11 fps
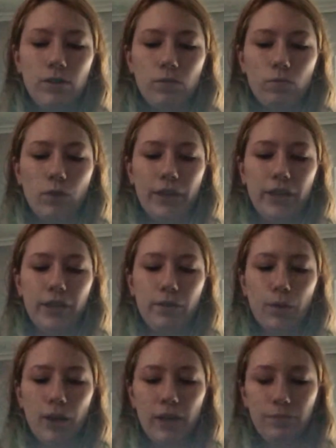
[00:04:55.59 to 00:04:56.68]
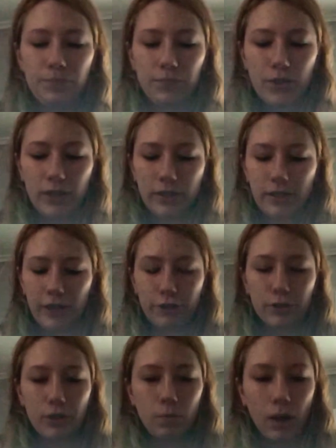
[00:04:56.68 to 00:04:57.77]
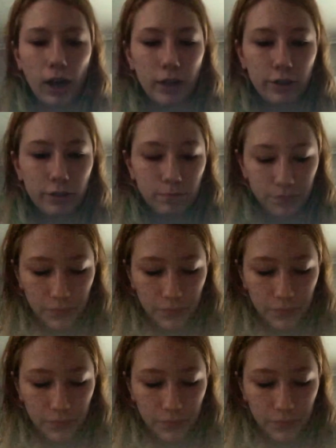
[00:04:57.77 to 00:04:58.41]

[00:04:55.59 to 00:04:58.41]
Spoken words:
Wahiawa in central Oahu.